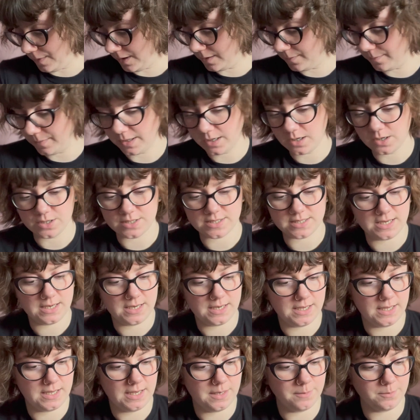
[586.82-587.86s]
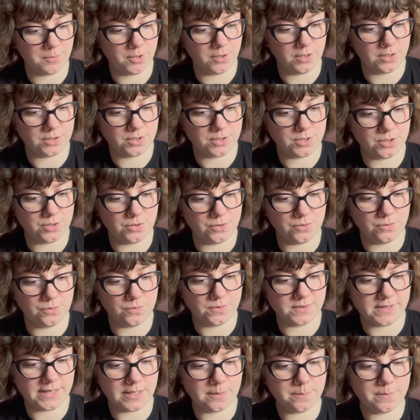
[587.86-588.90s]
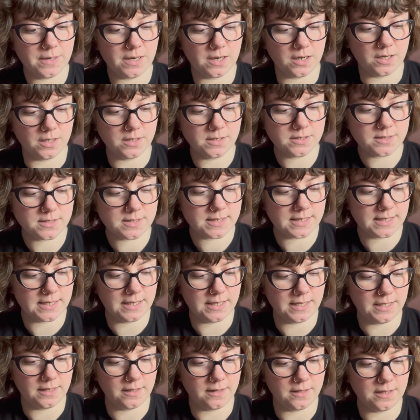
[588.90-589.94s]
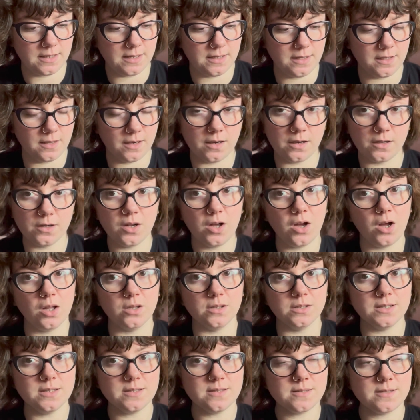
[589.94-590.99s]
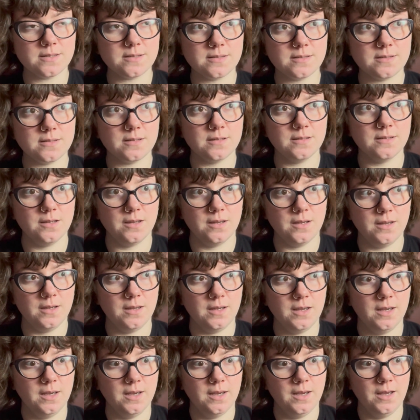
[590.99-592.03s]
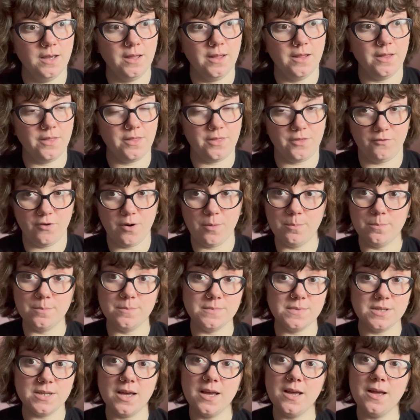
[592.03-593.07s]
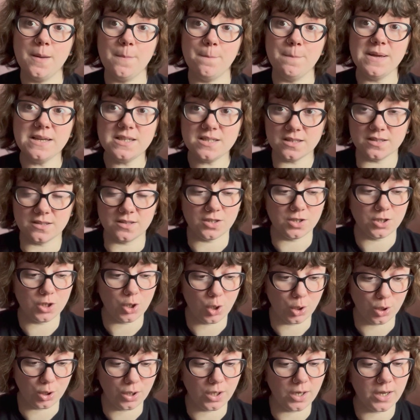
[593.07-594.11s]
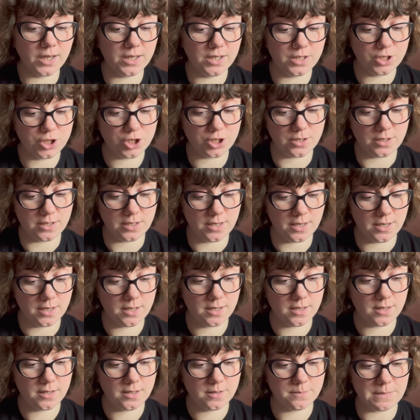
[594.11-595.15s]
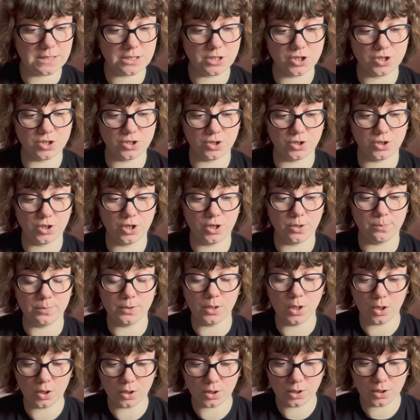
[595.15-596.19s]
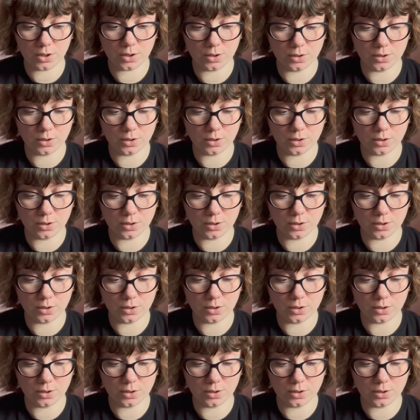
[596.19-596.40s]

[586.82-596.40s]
because I am going to take part in the Yarn Harlot's Thrummed Mitten Along. She mentioned on her blog